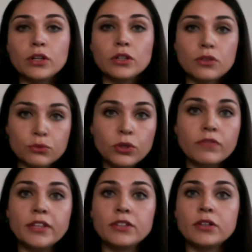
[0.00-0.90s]
through a
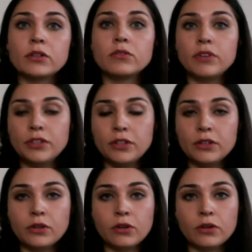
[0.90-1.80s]
video
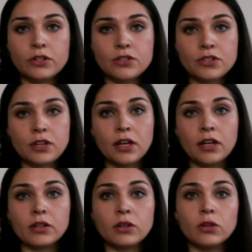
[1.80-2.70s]
course
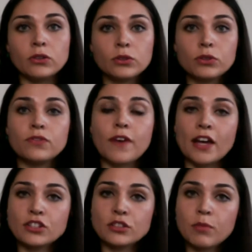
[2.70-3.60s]
called Good
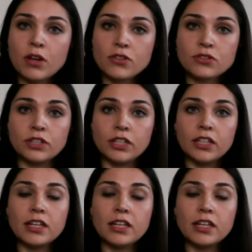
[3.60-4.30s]
Fashion Mastery,